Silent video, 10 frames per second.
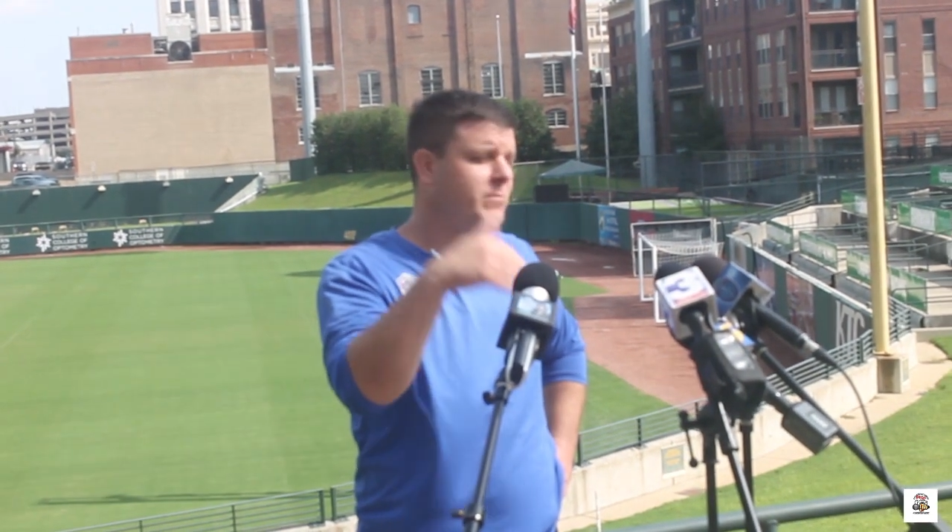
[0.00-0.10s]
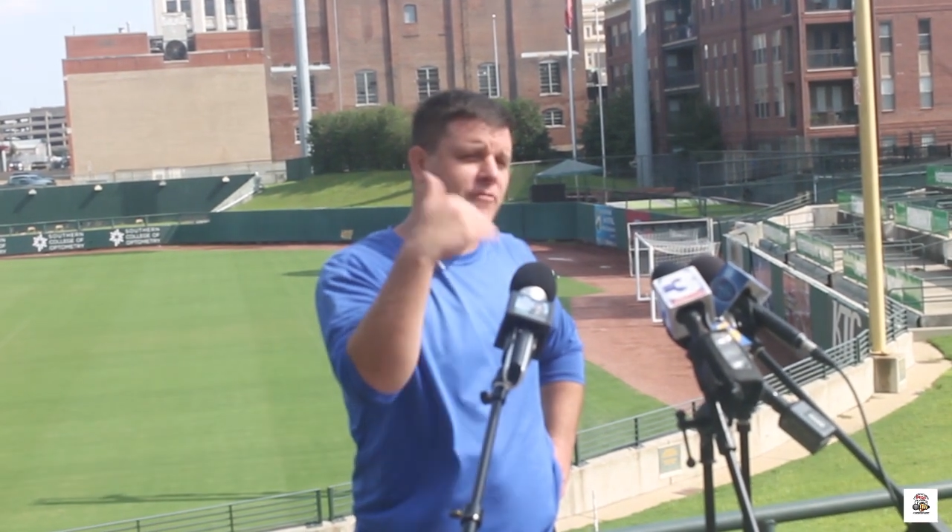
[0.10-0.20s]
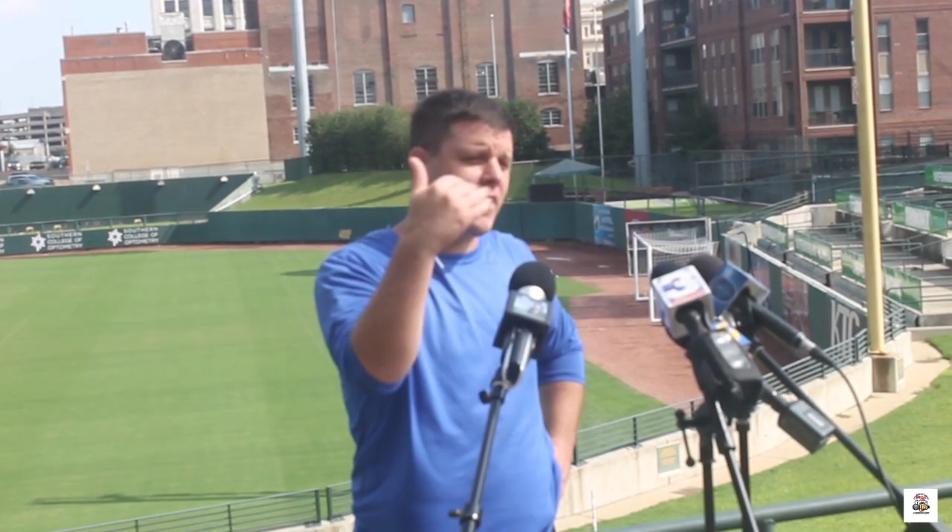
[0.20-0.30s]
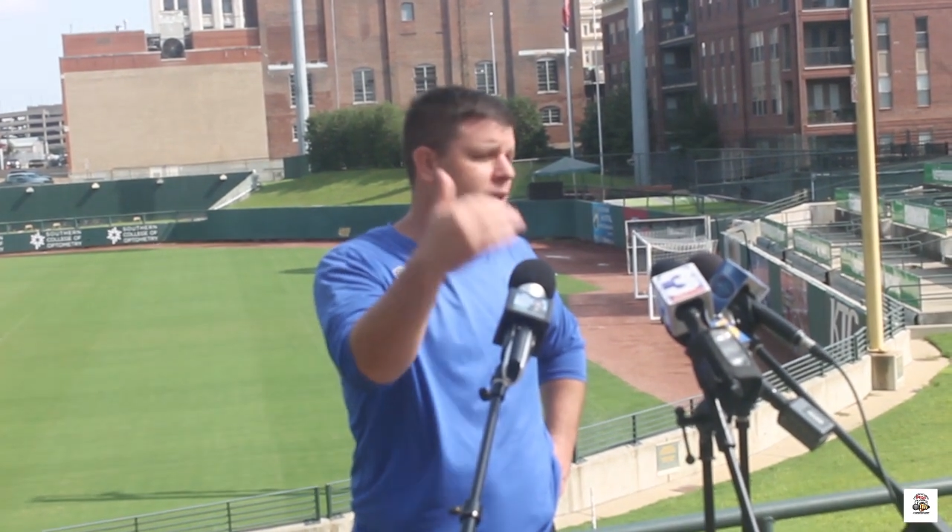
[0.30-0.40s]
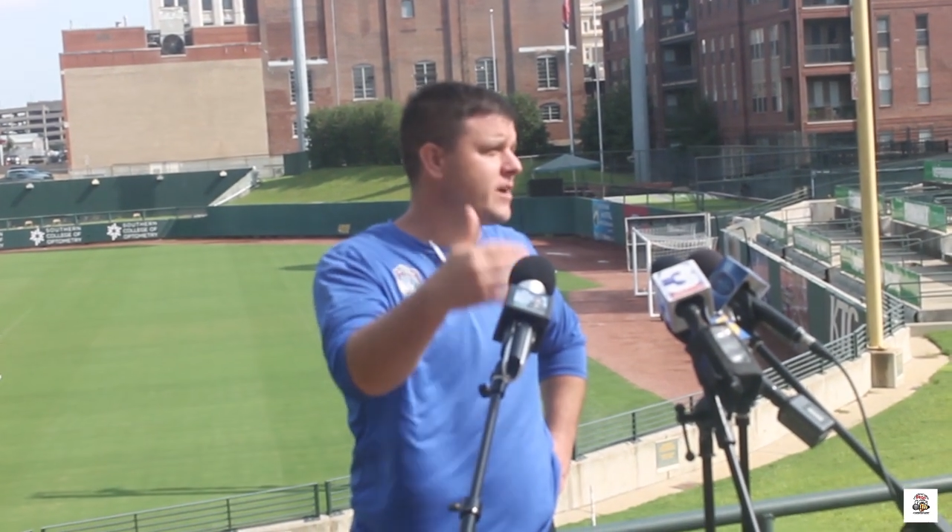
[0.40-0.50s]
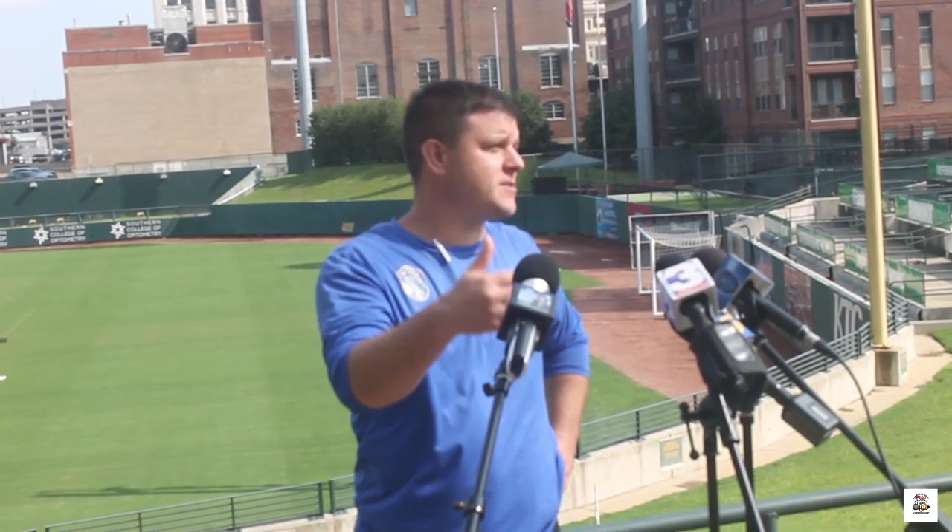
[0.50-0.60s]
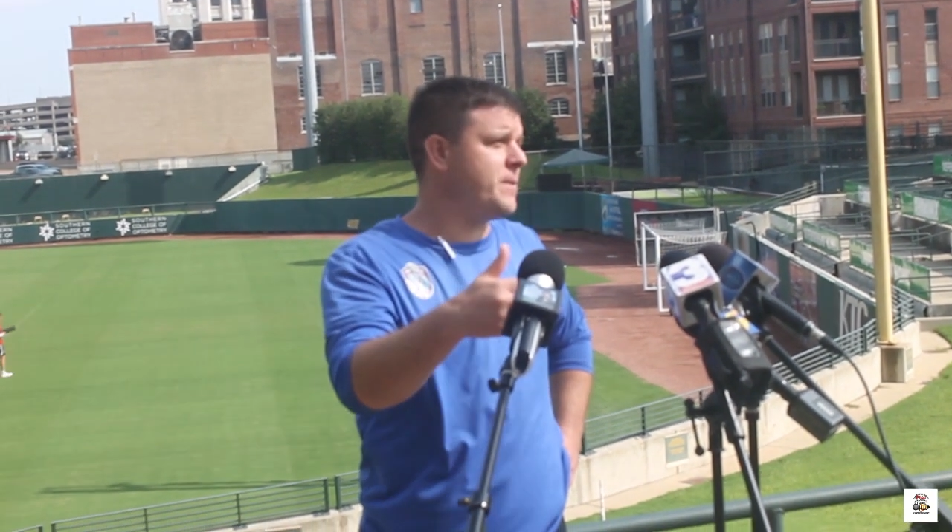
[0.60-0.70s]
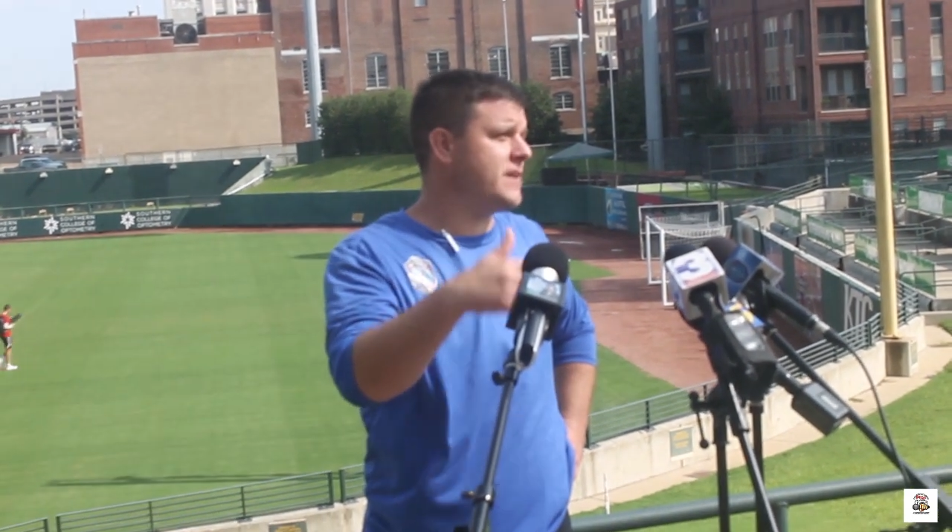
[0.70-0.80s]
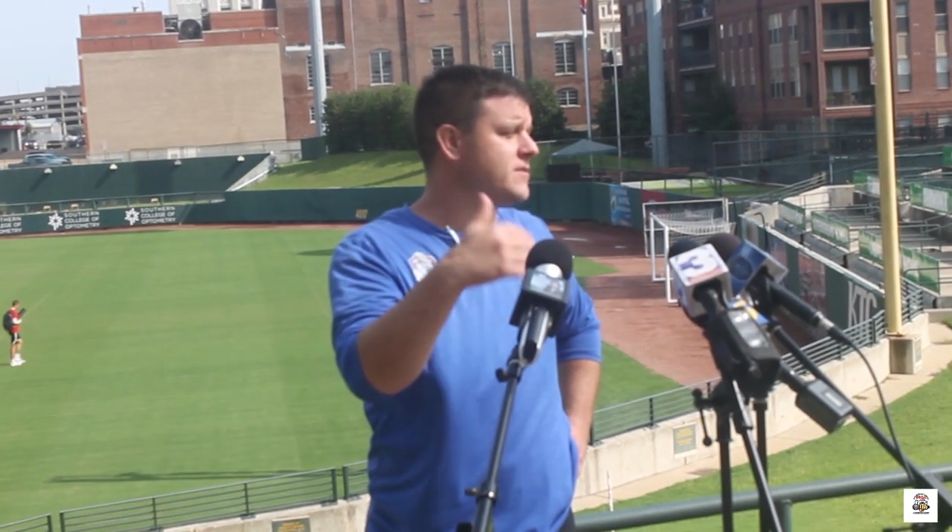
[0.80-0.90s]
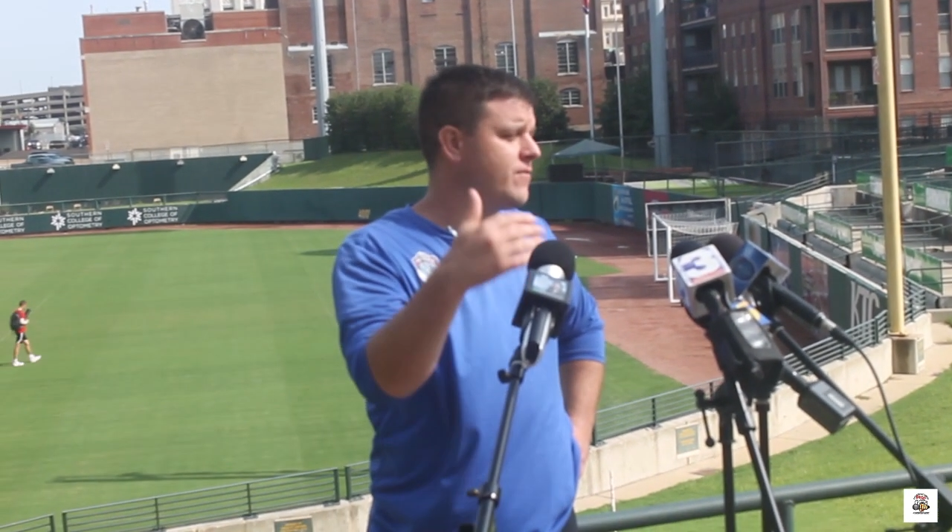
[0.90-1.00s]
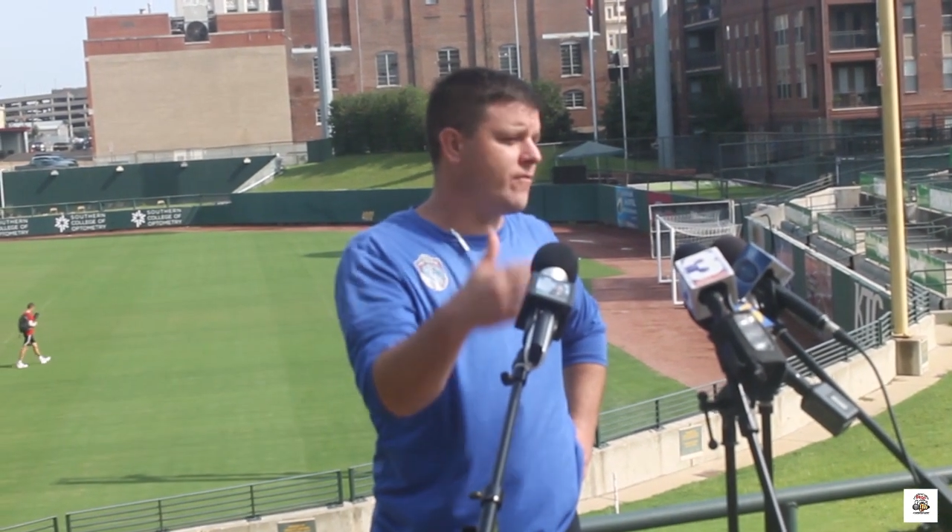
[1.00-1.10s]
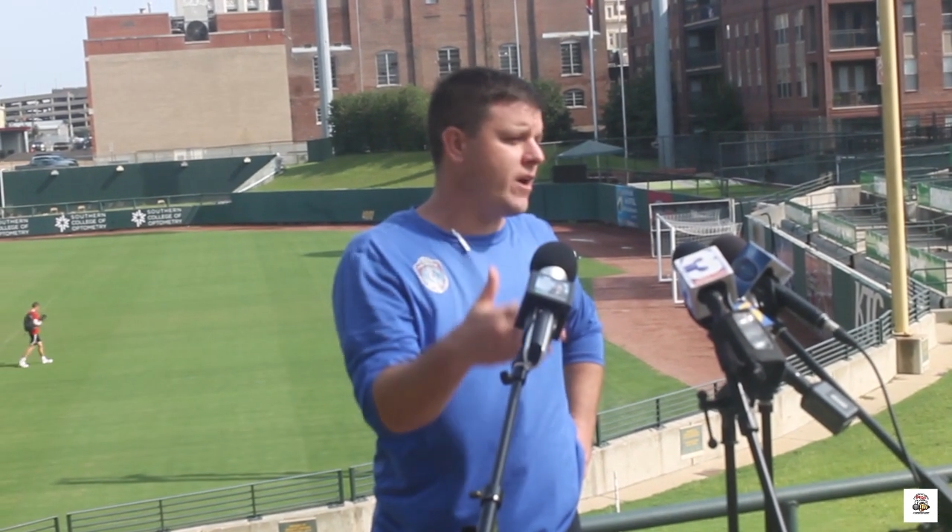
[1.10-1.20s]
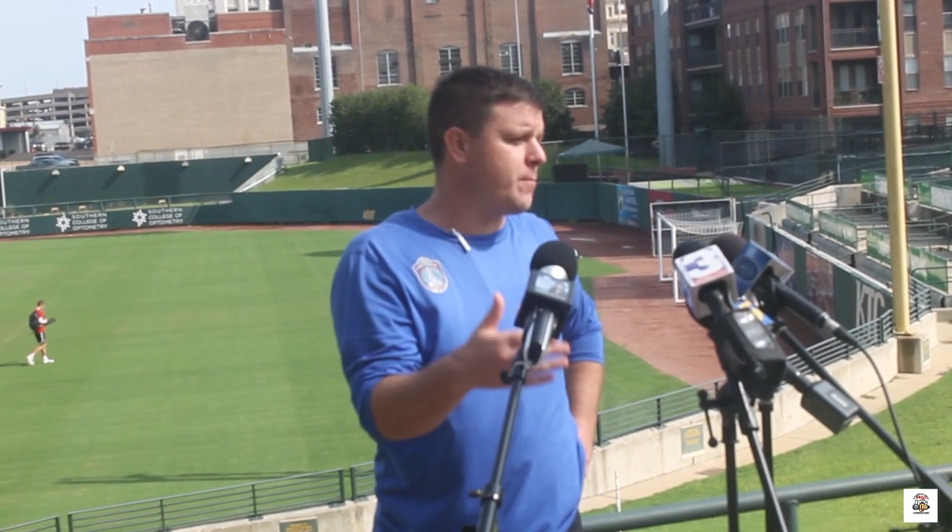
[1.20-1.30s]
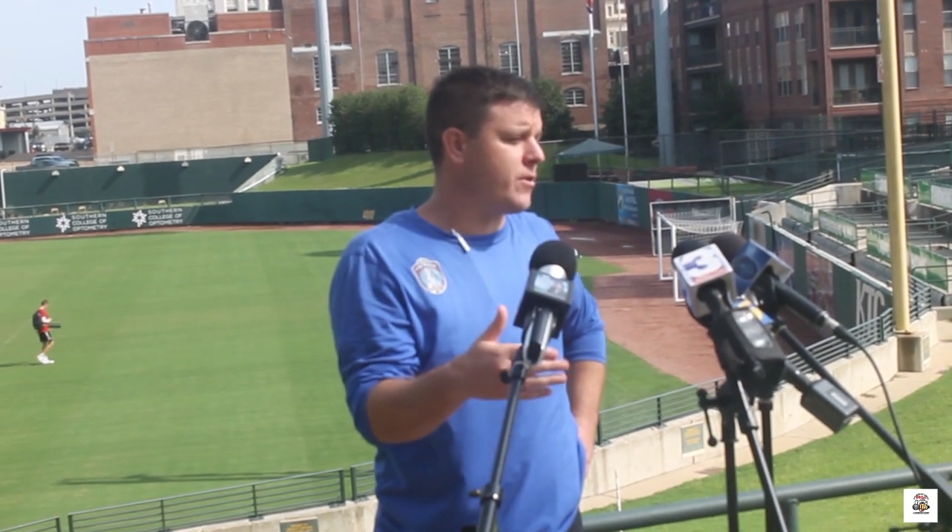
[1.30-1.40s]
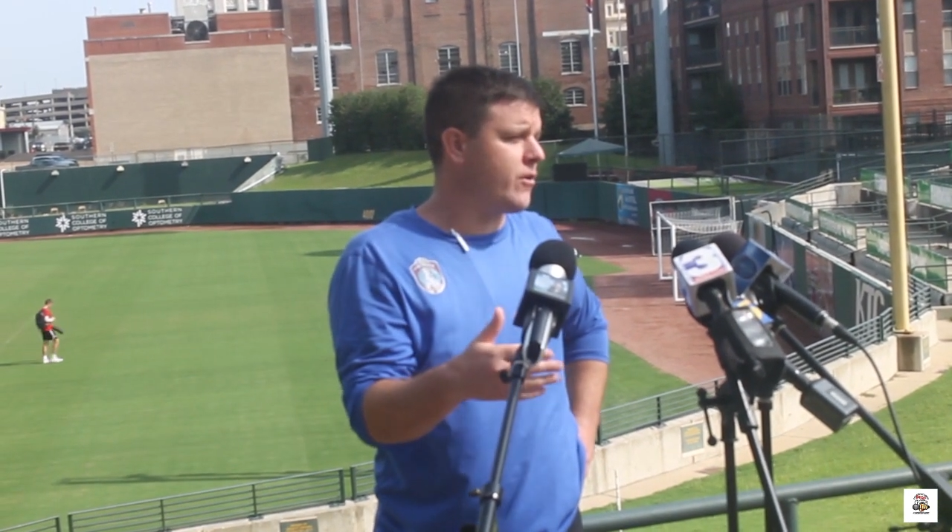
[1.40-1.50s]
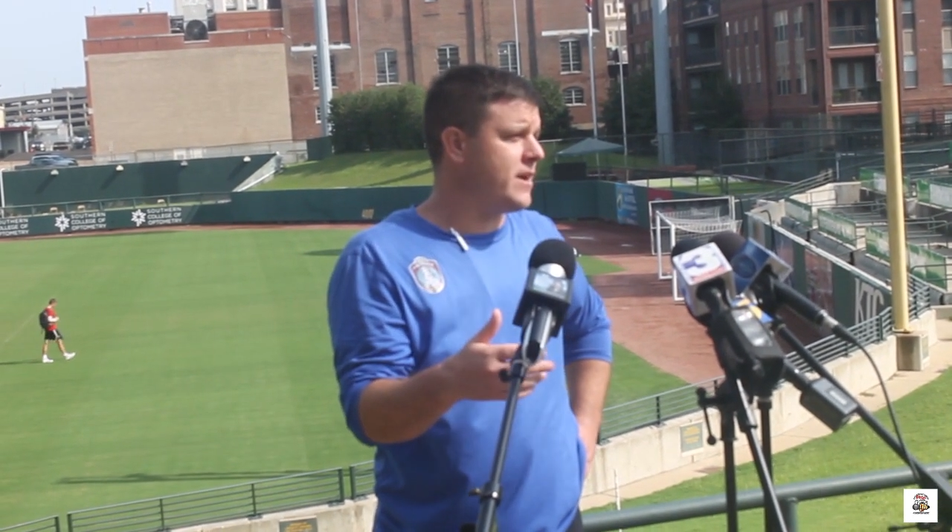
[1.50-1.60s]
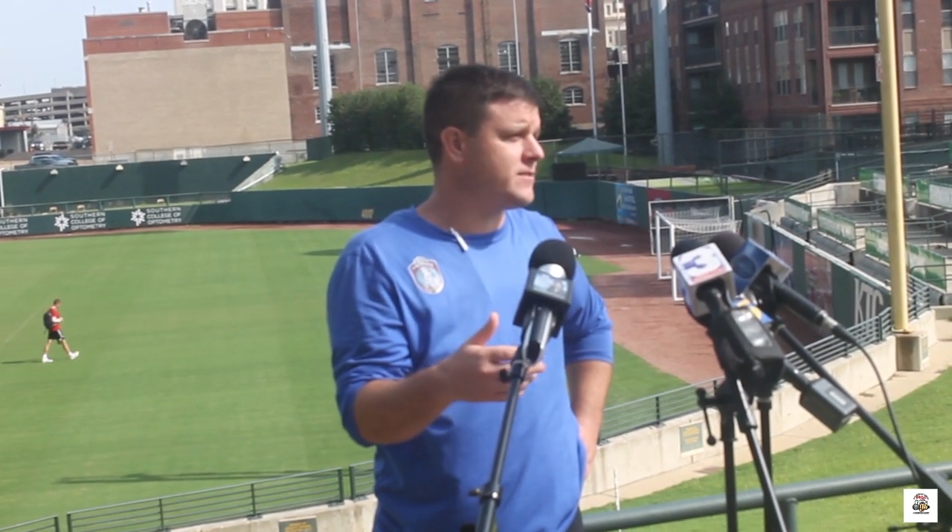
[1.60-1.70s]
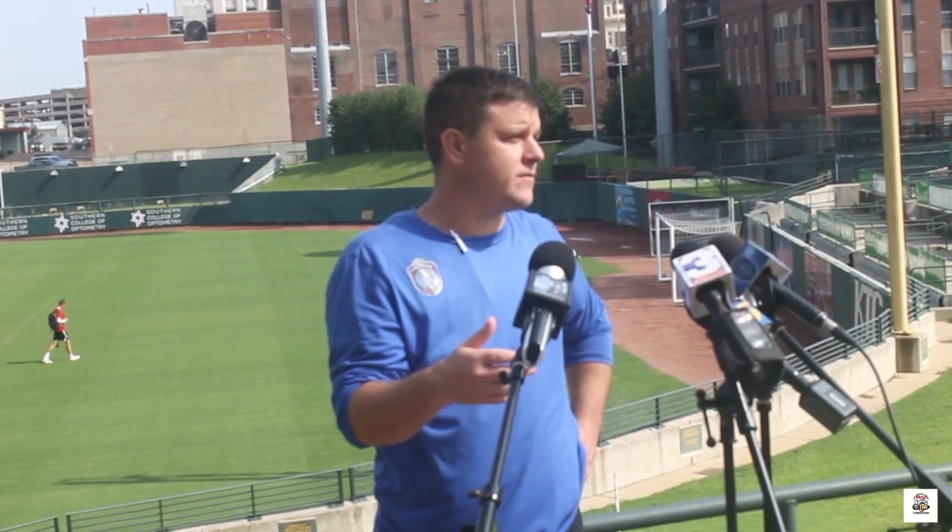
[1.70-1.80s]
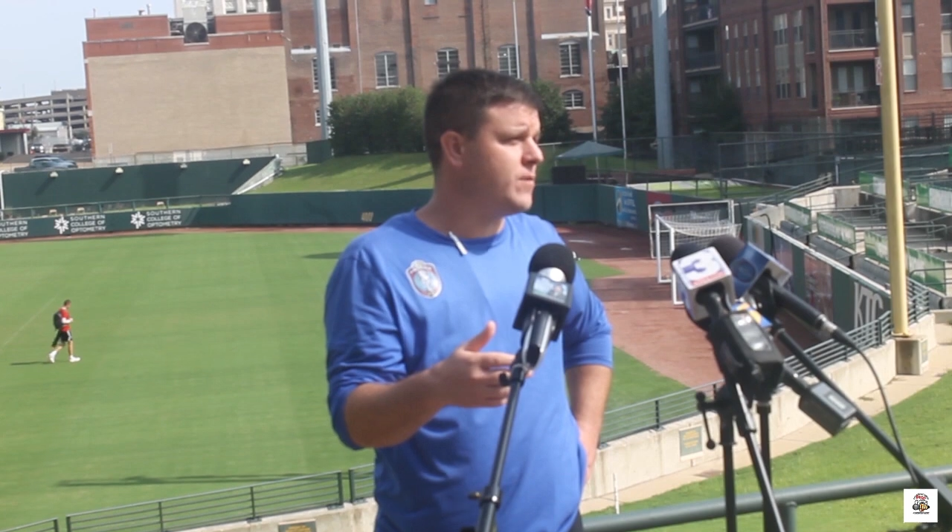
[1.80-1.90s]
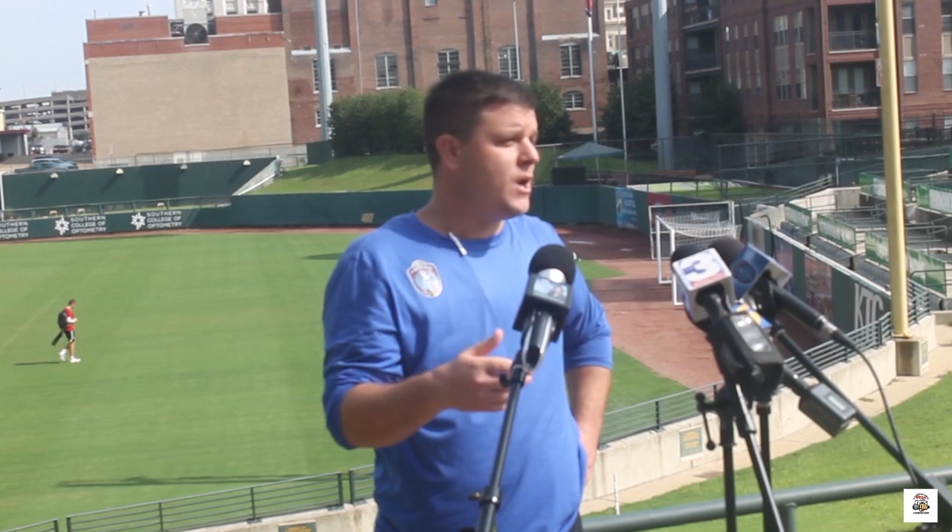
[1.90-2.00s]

They're very expansive. They're very progressive.